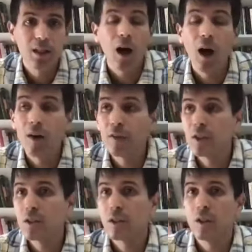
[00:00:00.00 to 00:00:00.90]

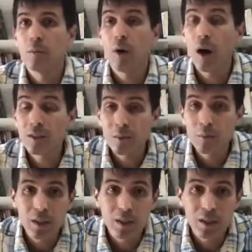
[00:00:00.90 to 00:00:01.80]
offers the
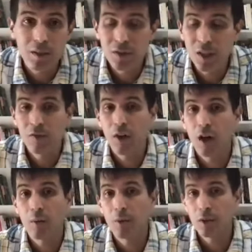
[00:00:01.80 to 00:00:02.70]
possibility of safe
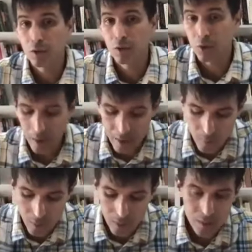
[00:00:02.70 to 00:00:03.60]
harbor to
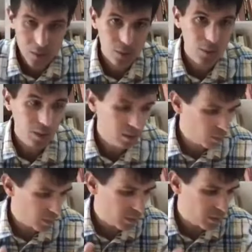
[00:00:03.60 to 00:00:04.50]
anyone who, in the
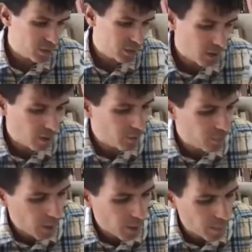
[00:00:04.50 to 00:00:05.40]
words of
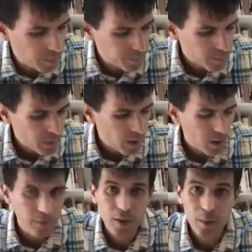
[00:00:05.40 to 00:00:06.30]
the
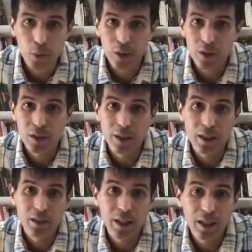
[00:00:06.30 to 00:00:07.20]
Immigration and
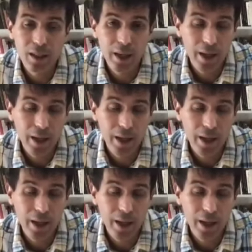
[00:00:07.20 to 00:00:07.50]
Nationality